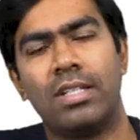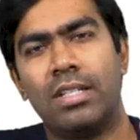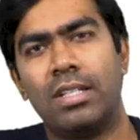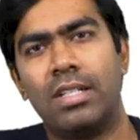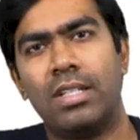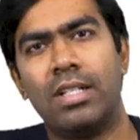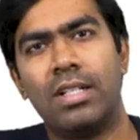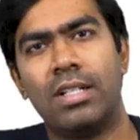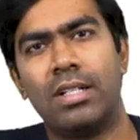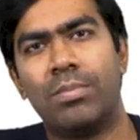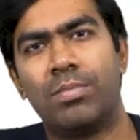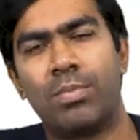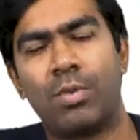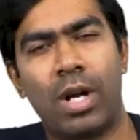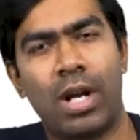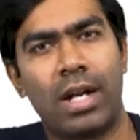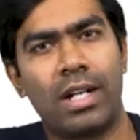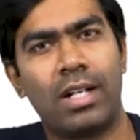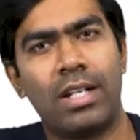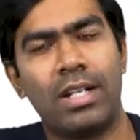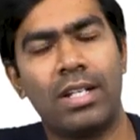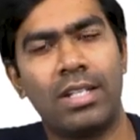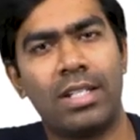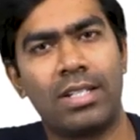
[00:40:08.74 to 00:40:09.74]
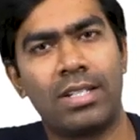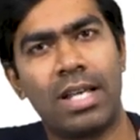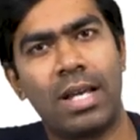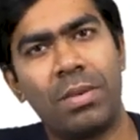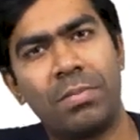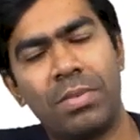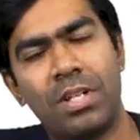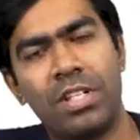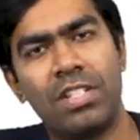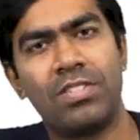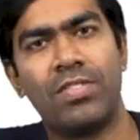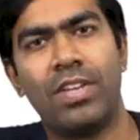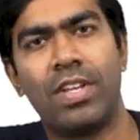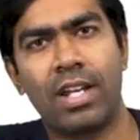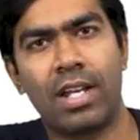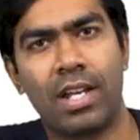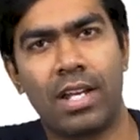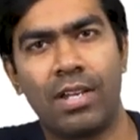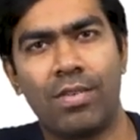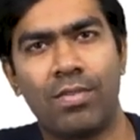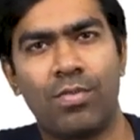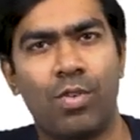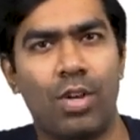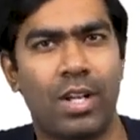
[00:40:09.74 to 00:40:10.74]
the prolactin in the sample is very
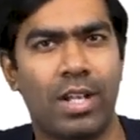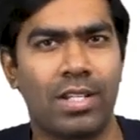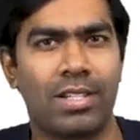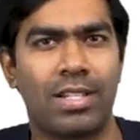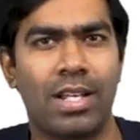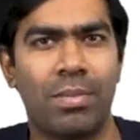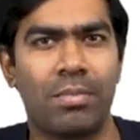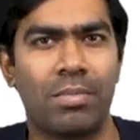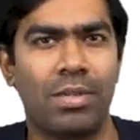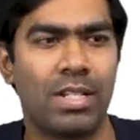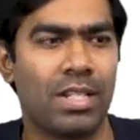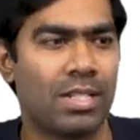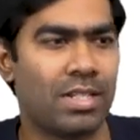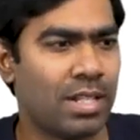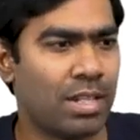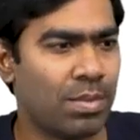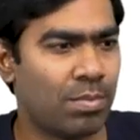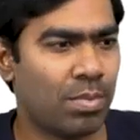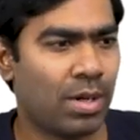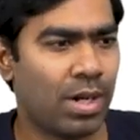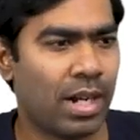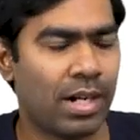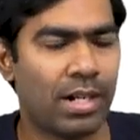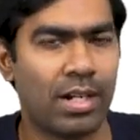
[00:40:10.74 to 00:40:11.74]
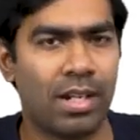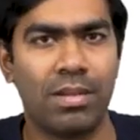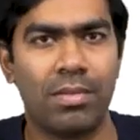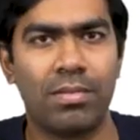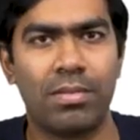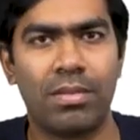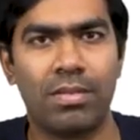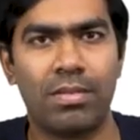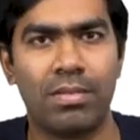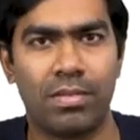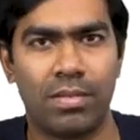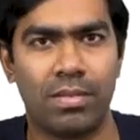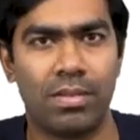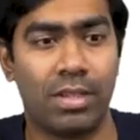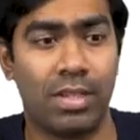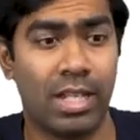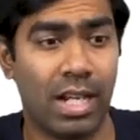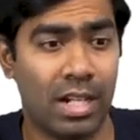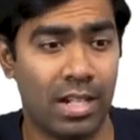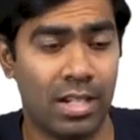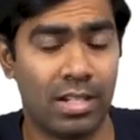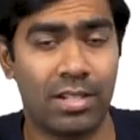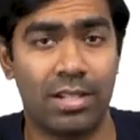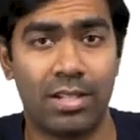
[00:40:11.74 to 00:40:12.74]
high. For example, the serum prolactin
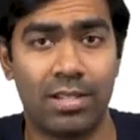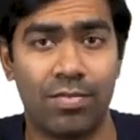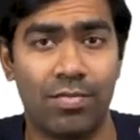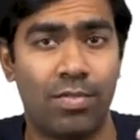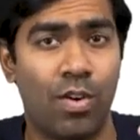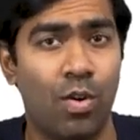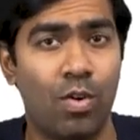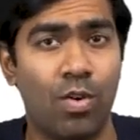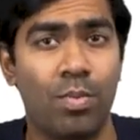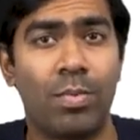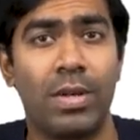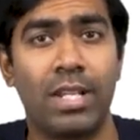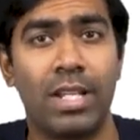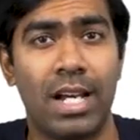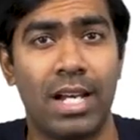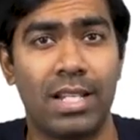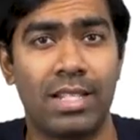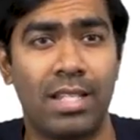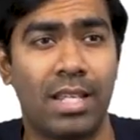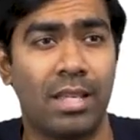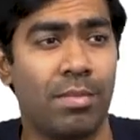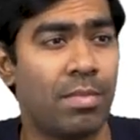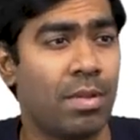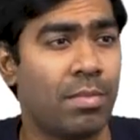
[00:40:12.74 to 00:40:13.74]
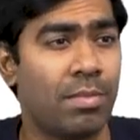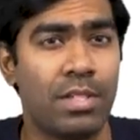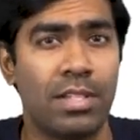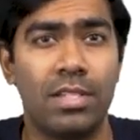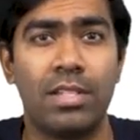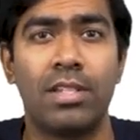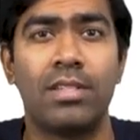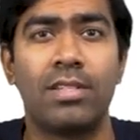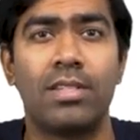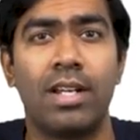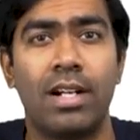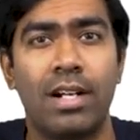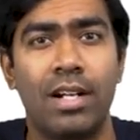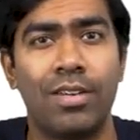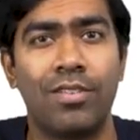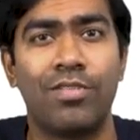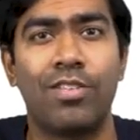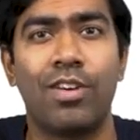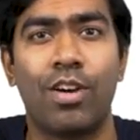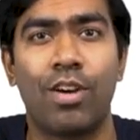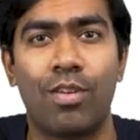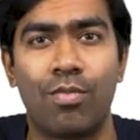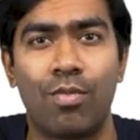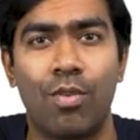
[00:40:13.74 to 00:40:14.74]
that is found by the assay may be just
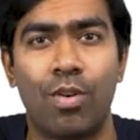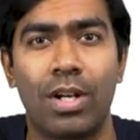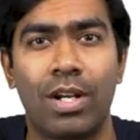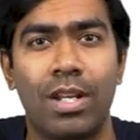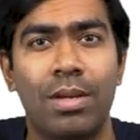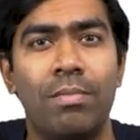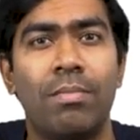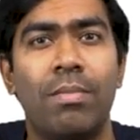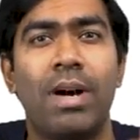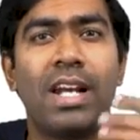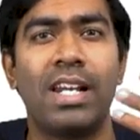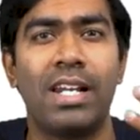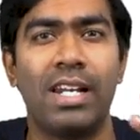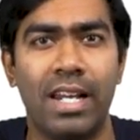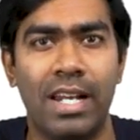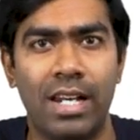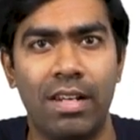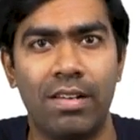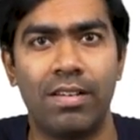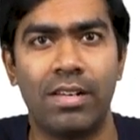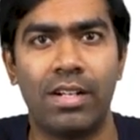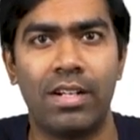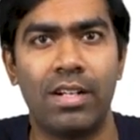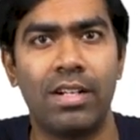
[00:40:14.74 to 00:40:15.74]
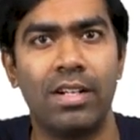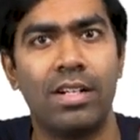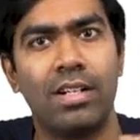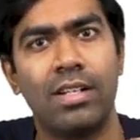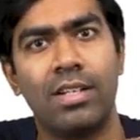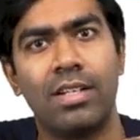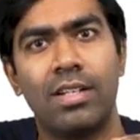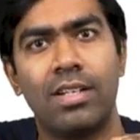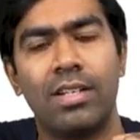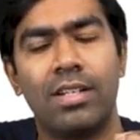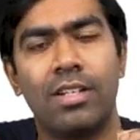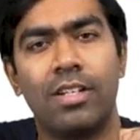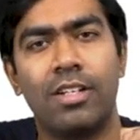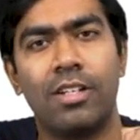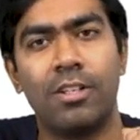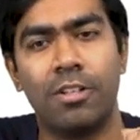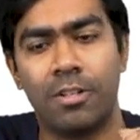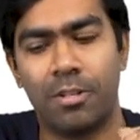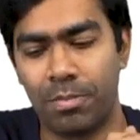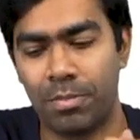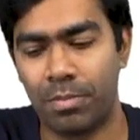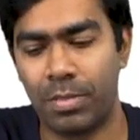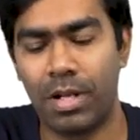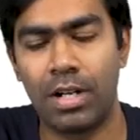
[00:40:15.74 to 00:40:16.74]
35 or 40, mildly elevated.
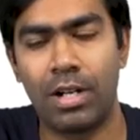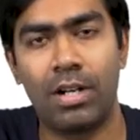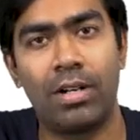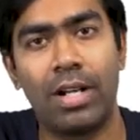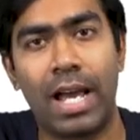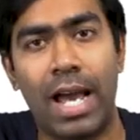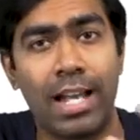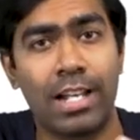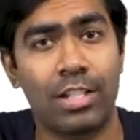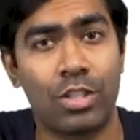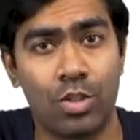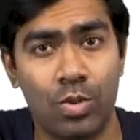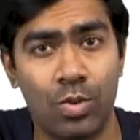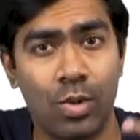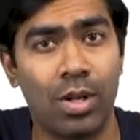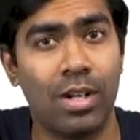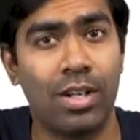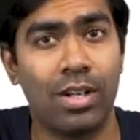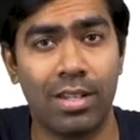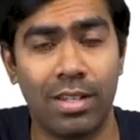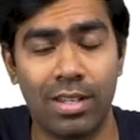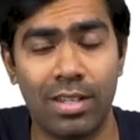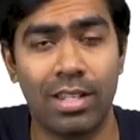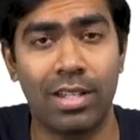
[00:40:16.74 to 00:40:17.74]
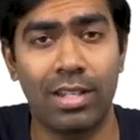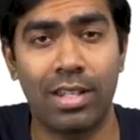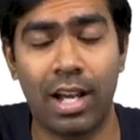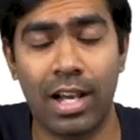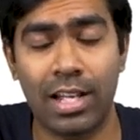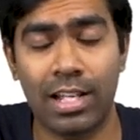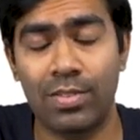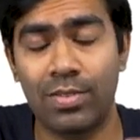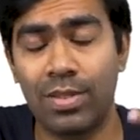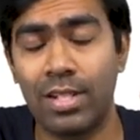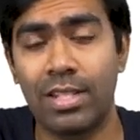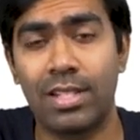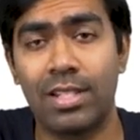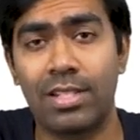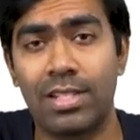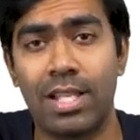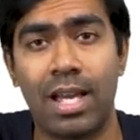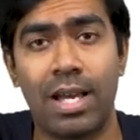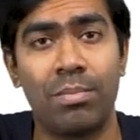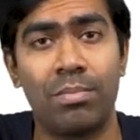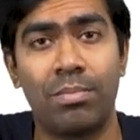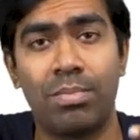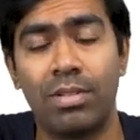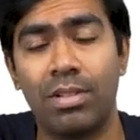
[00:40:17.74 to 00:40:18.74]
But actually in the
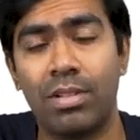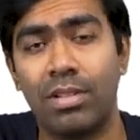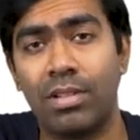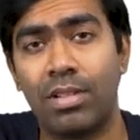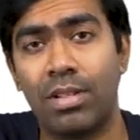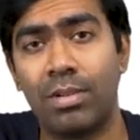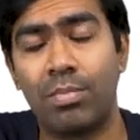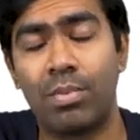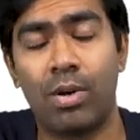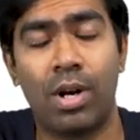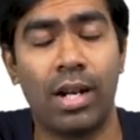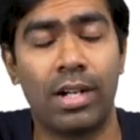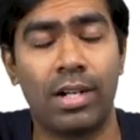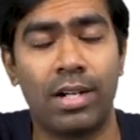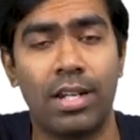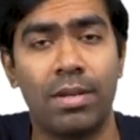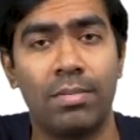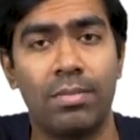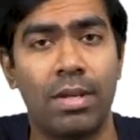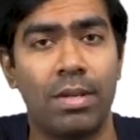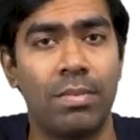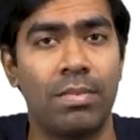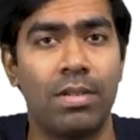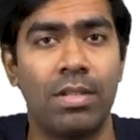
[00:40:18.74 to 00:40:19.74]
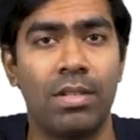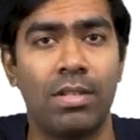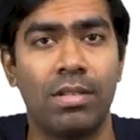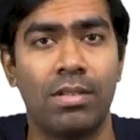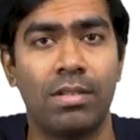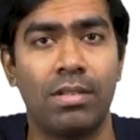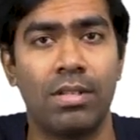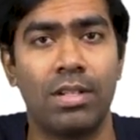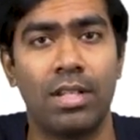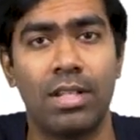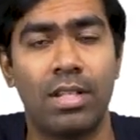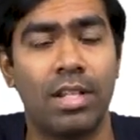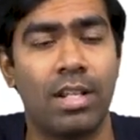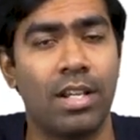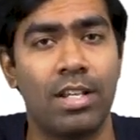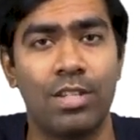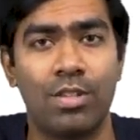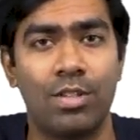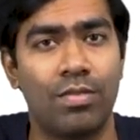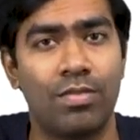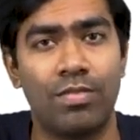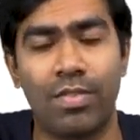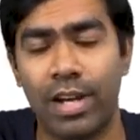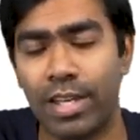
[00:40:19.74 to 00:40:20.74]
sample, the prolactin may be in the range
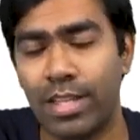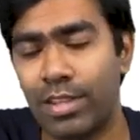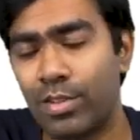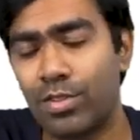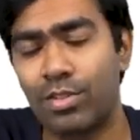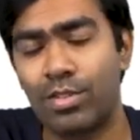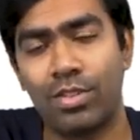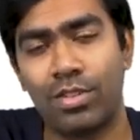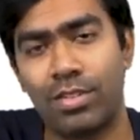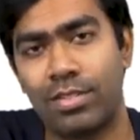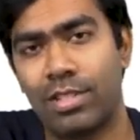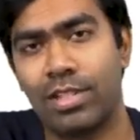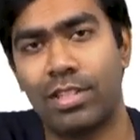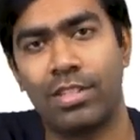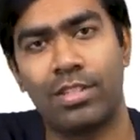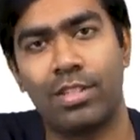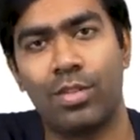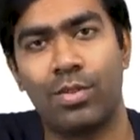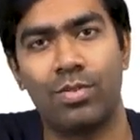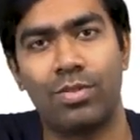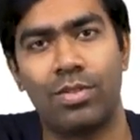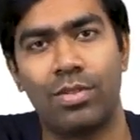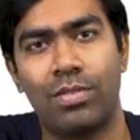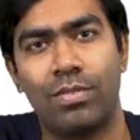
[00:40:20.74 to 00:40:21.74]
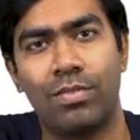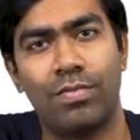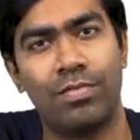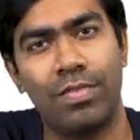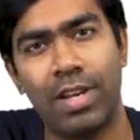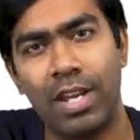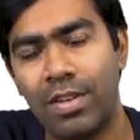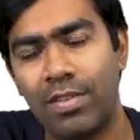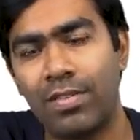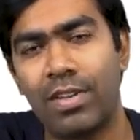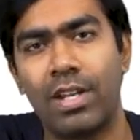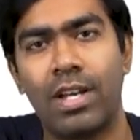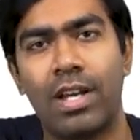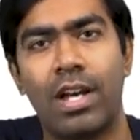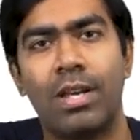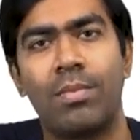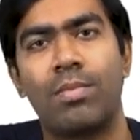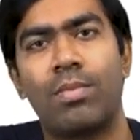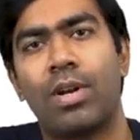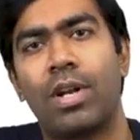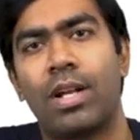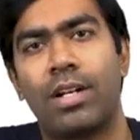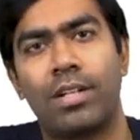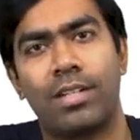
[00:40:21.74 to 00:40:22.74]
of 5,000 or 6,000. Very, very high
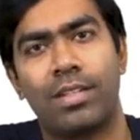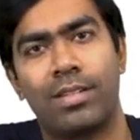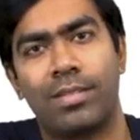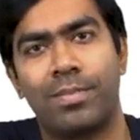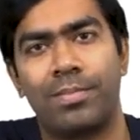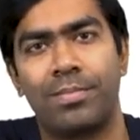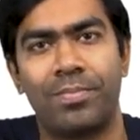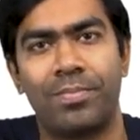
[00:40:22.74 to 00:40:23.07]
prolactin.